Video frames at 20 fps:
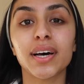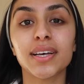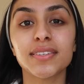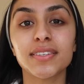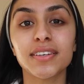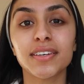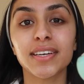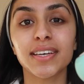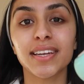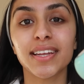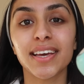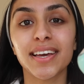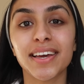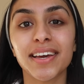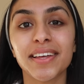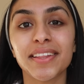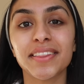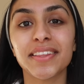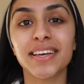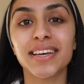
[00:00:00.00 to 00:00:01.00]
as you can
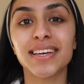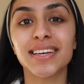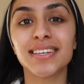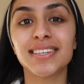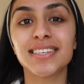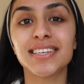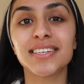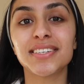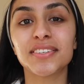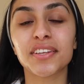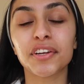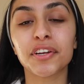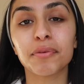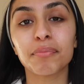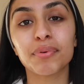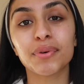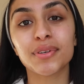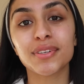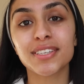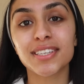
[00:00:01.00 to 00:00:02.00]
hear, the
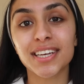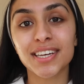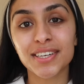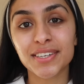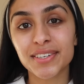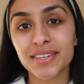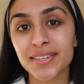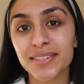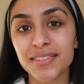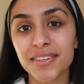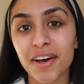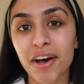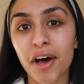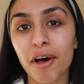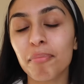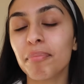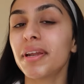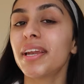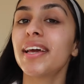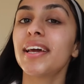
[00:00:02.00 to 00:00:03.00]
T-sonic pulsations are
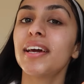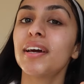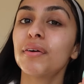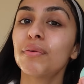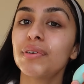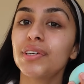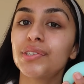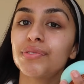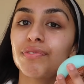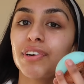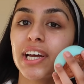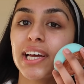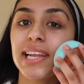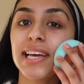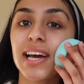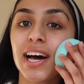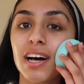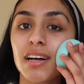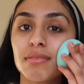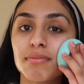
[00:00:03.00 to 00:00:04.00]
happening, which
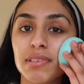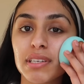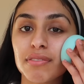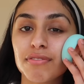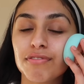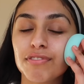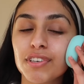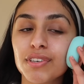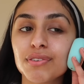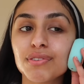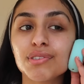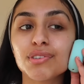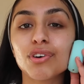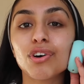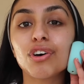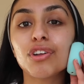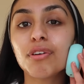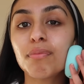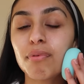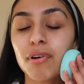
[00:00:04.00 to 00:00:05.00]
really helps infuse
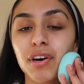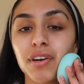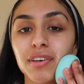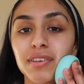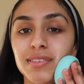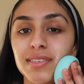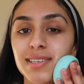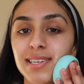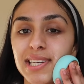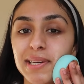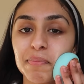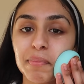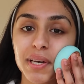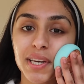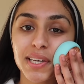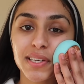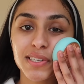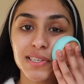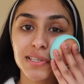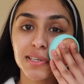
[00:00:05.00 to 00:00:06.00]
all the products deeper
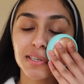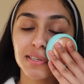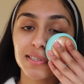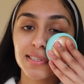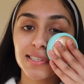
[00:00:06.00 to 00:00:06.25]
into your